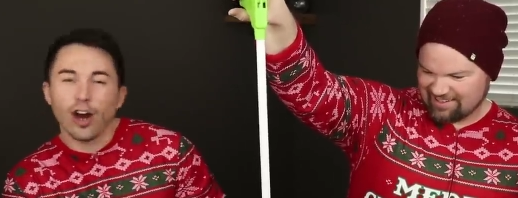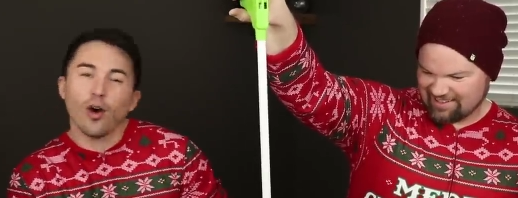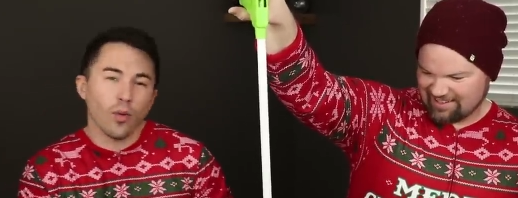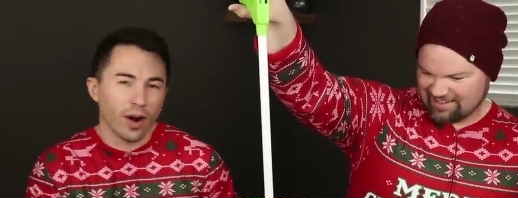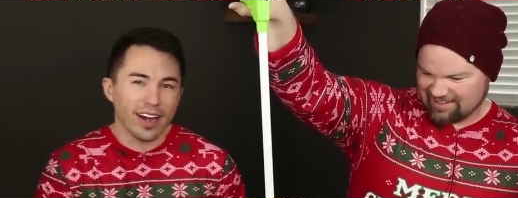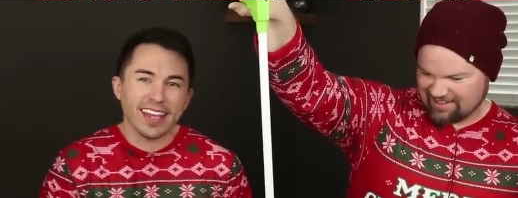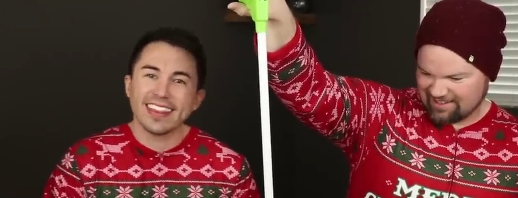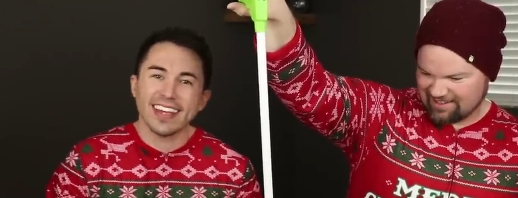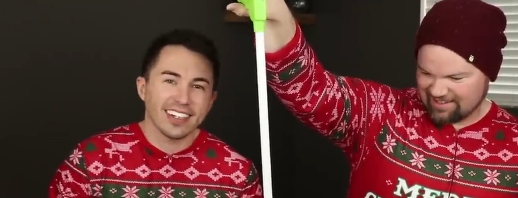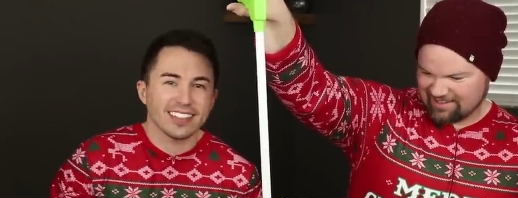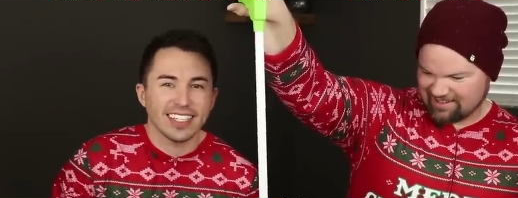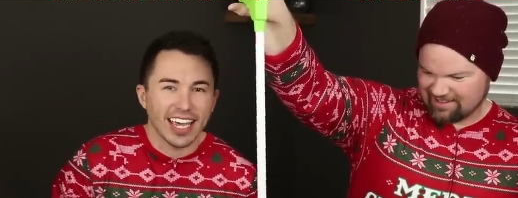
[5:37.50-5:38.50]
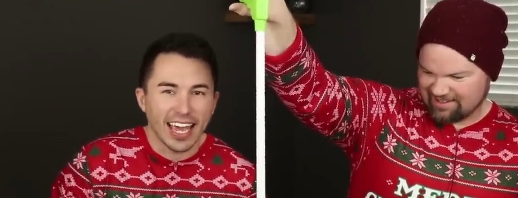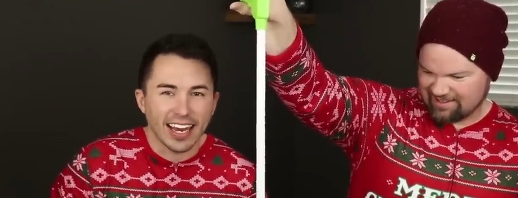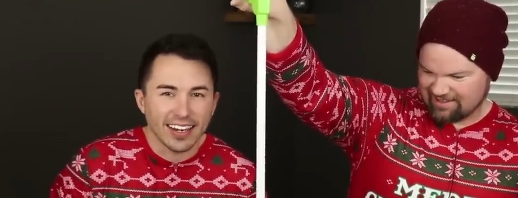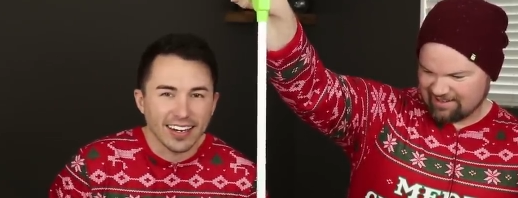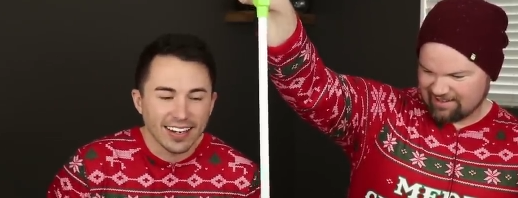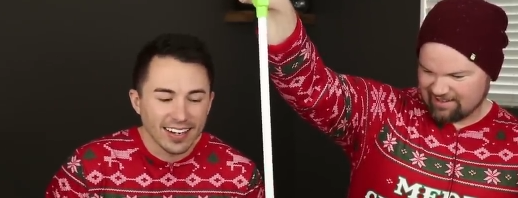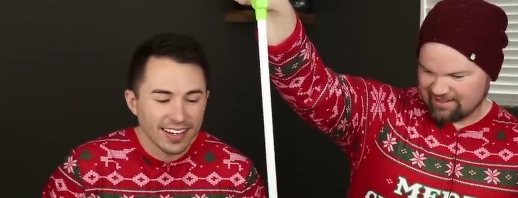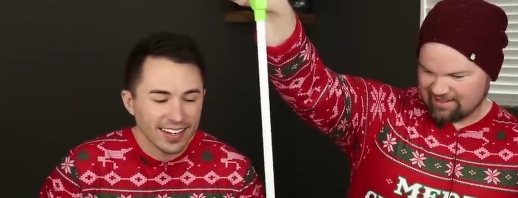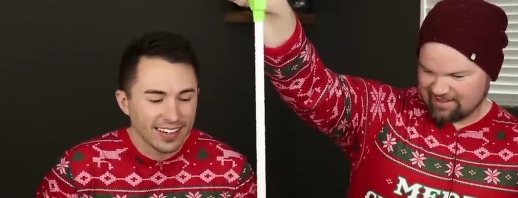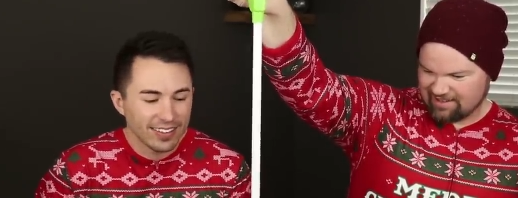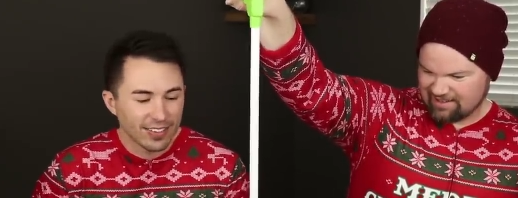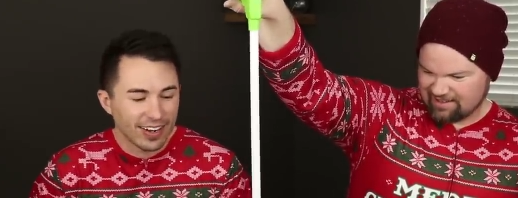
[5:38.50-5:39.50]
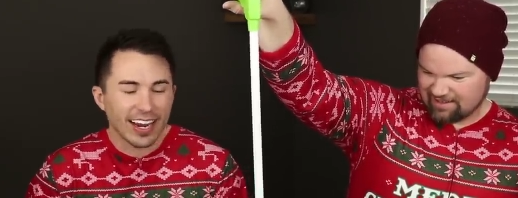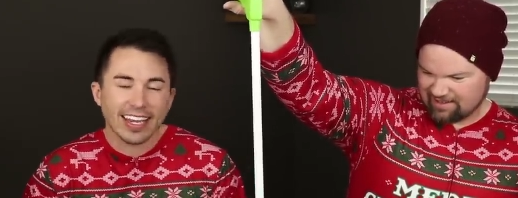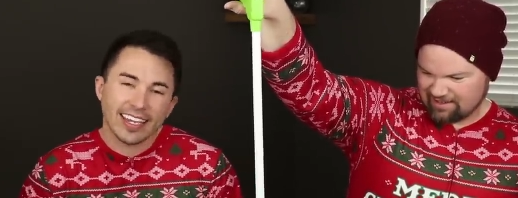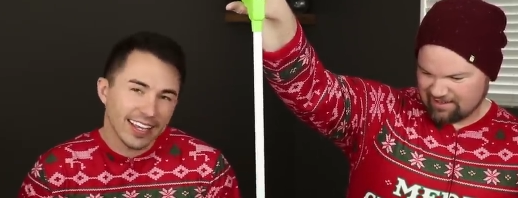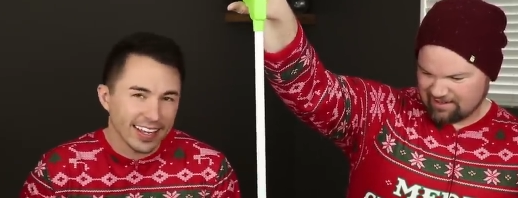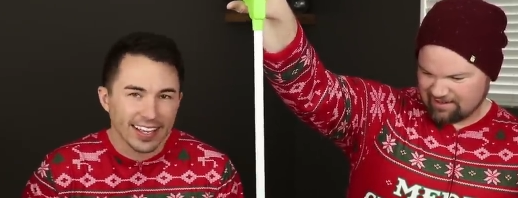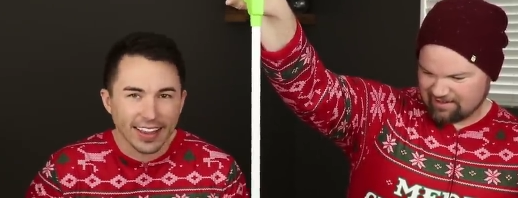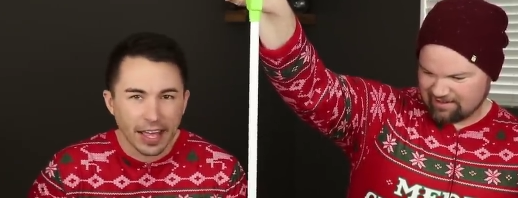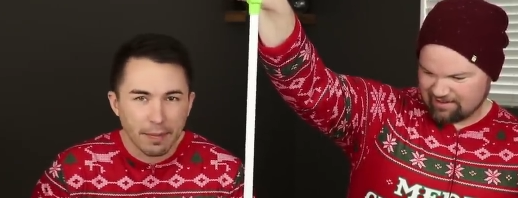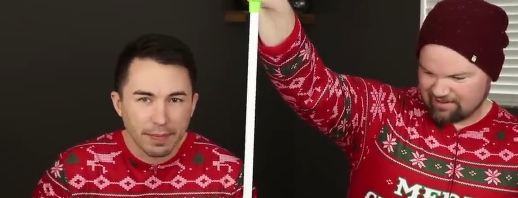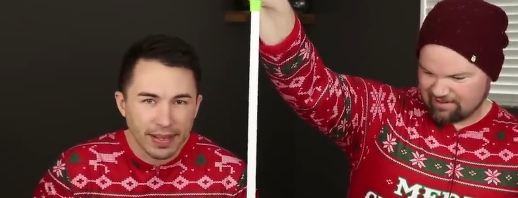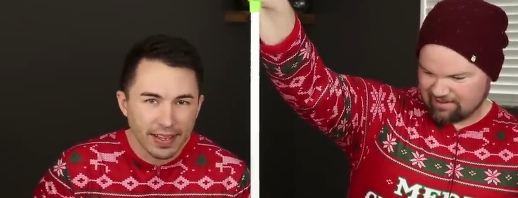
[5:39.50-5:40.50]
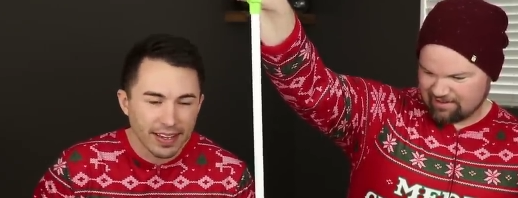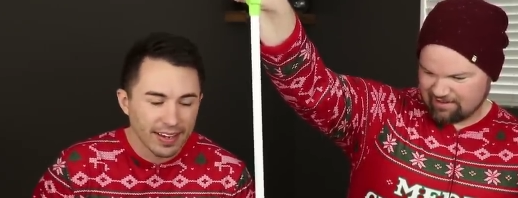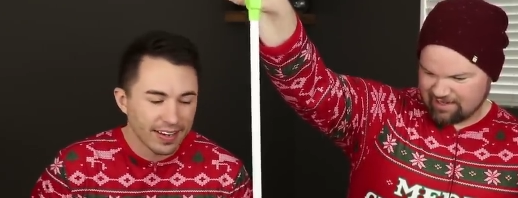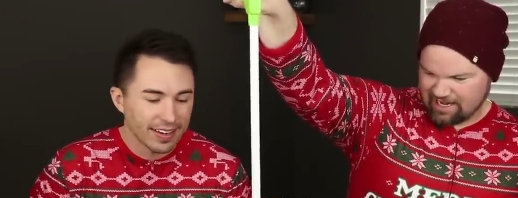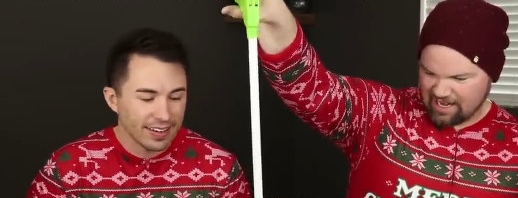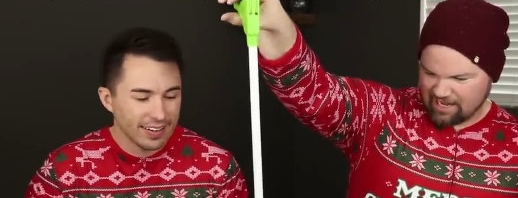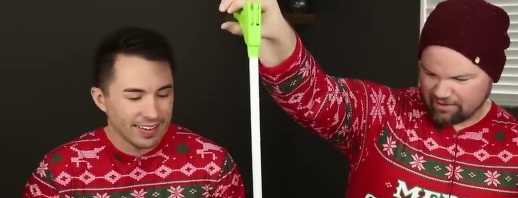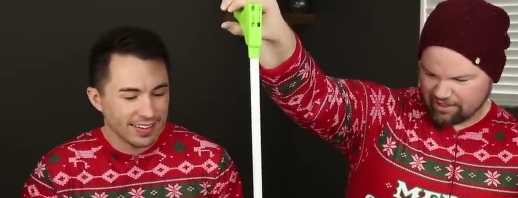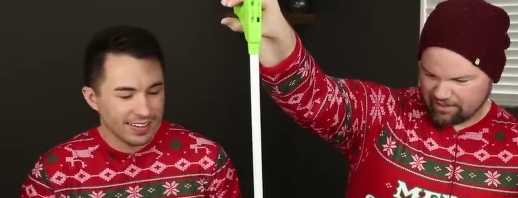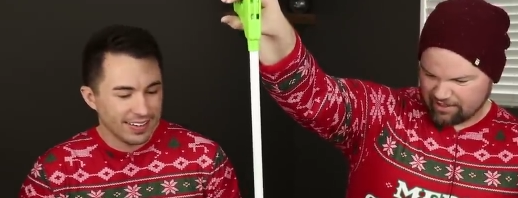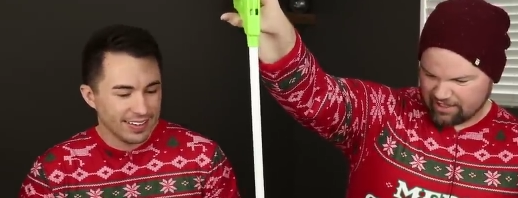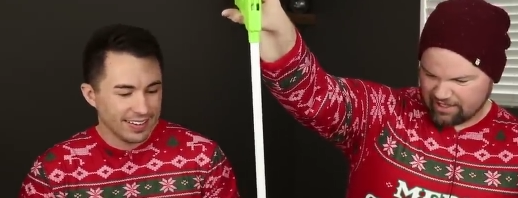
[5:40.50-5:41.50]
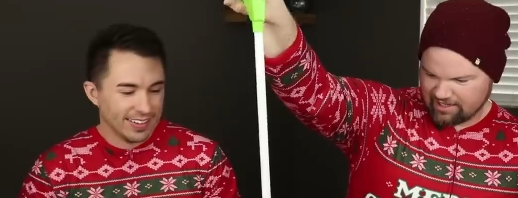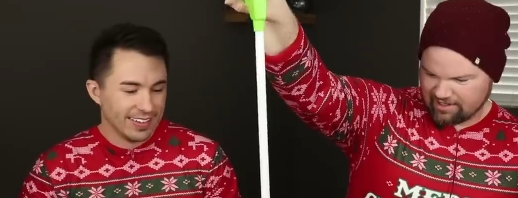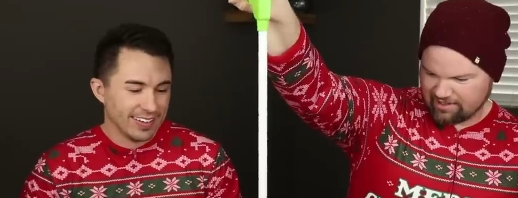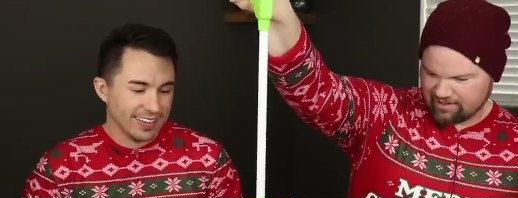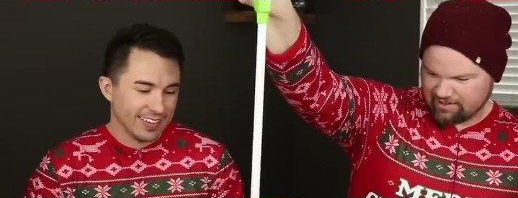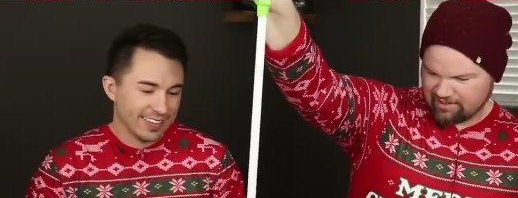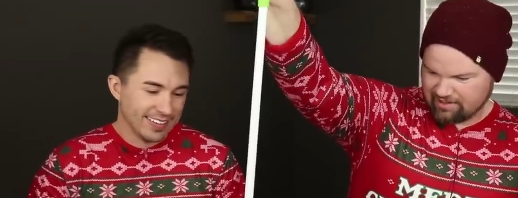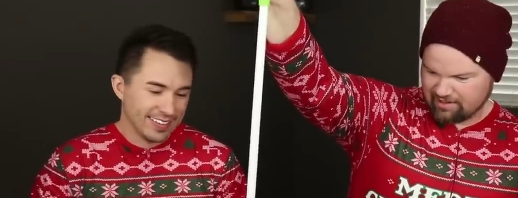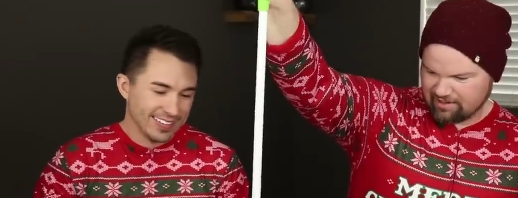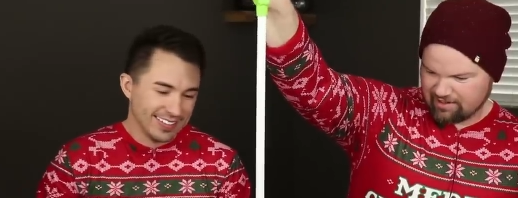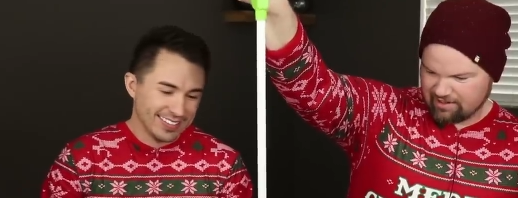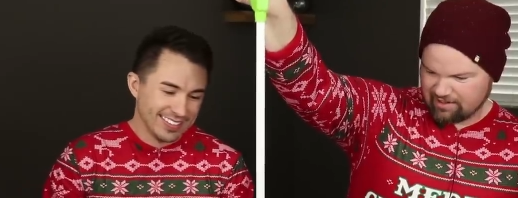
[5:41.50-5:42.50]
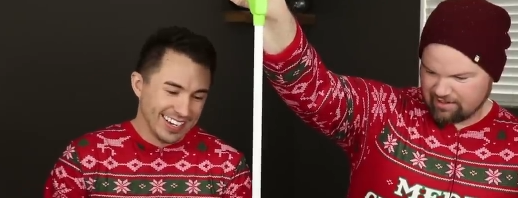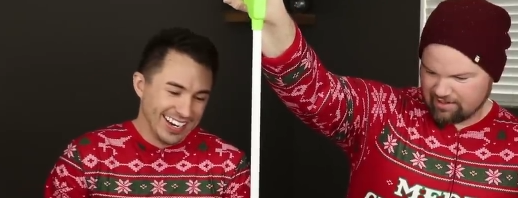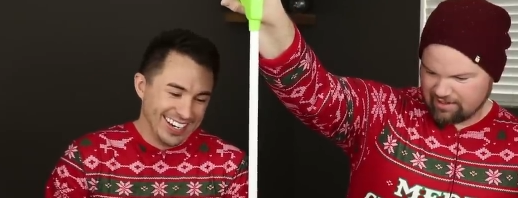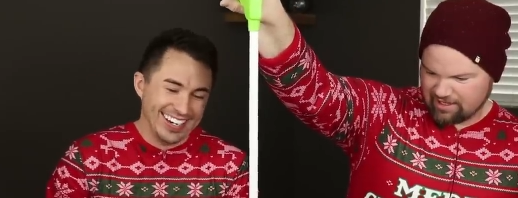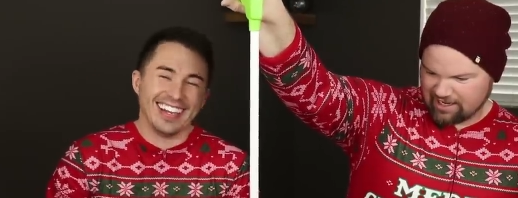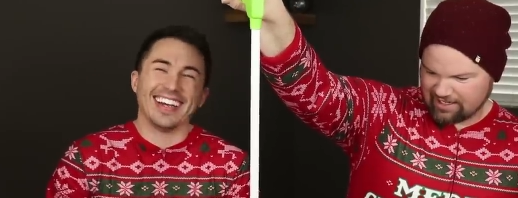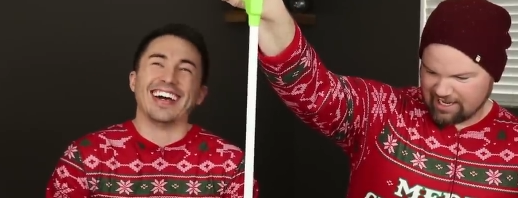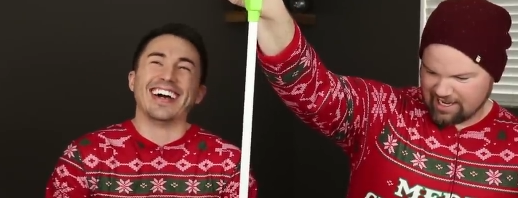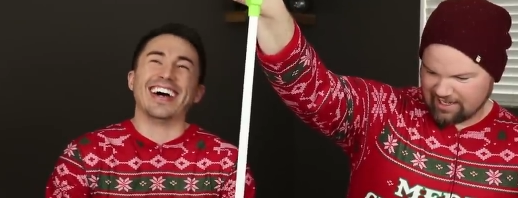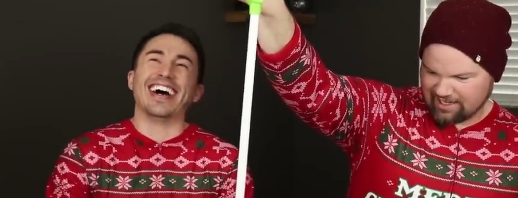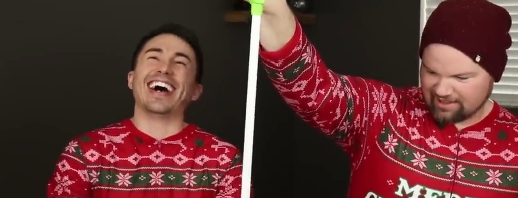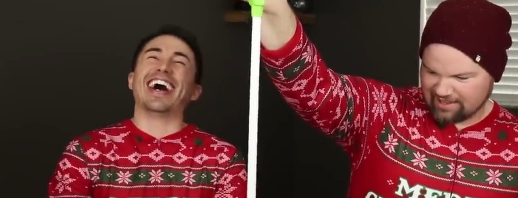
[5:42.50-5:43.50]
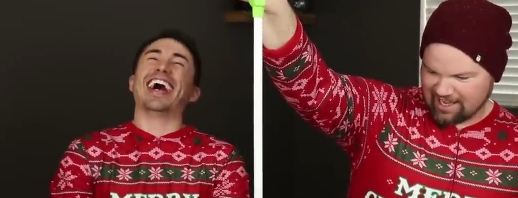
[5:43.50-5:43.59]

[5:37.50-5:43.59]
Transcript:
Speaker 1: Don't worry, they're dead. We're not killing them.
Speaker 2: Now they're dead. I can't get